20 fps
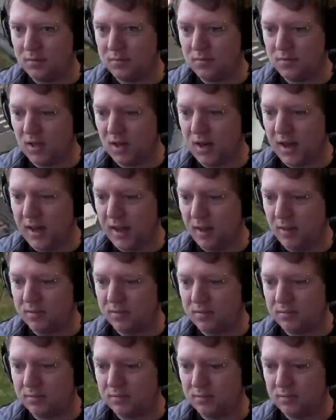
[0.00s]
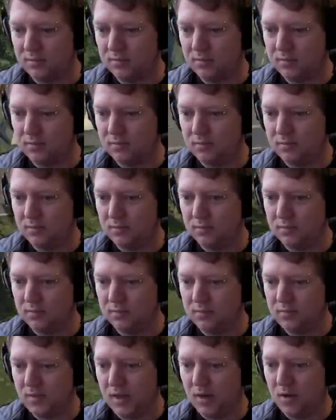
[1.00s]
today.
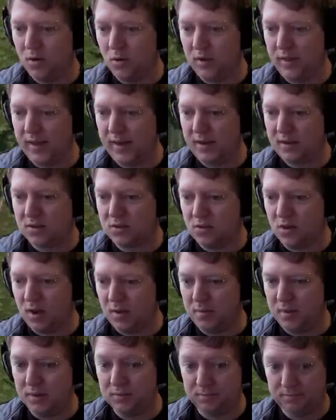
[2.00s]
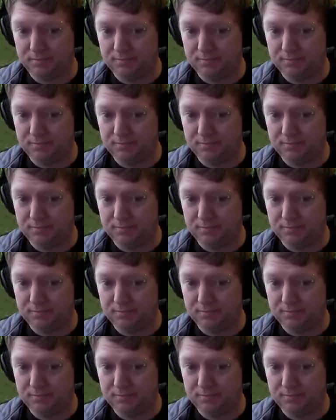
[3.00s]
In all that excitement.